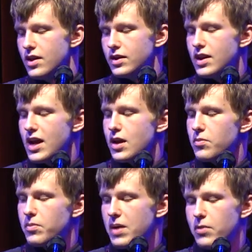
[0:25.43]
the name
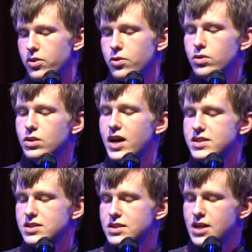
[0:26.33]
of my mother
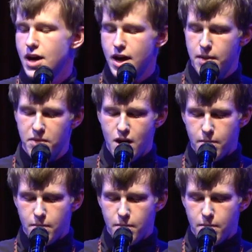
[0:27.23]
lost to time,